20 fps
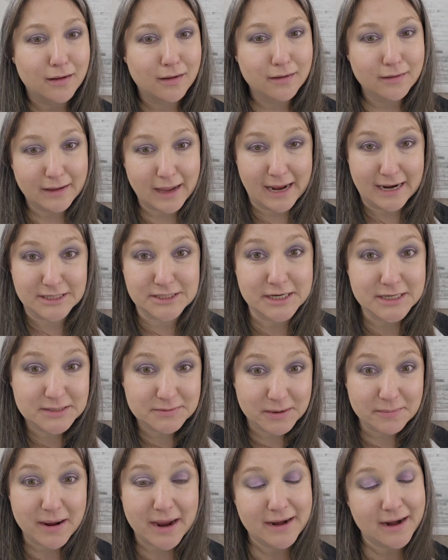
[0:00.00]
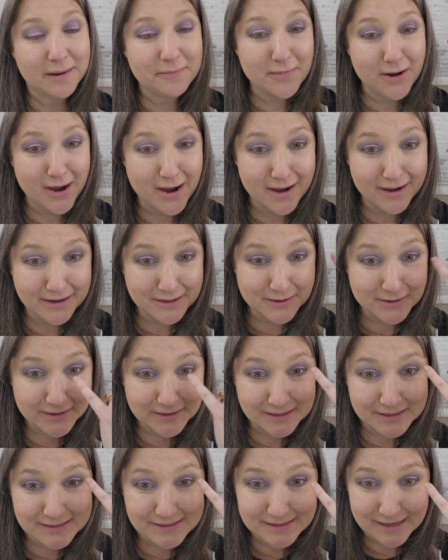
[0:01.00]
Okay, change my mind. I'm not
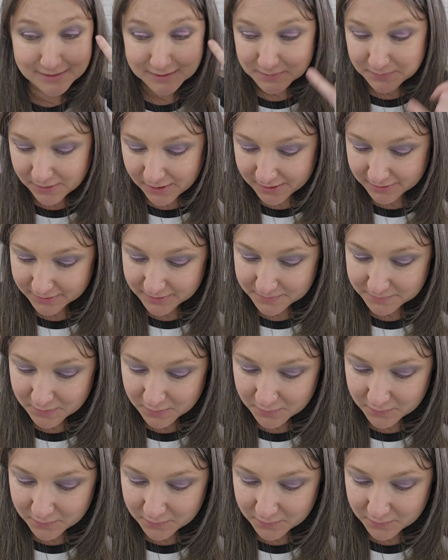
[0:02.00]
gonna set the bottom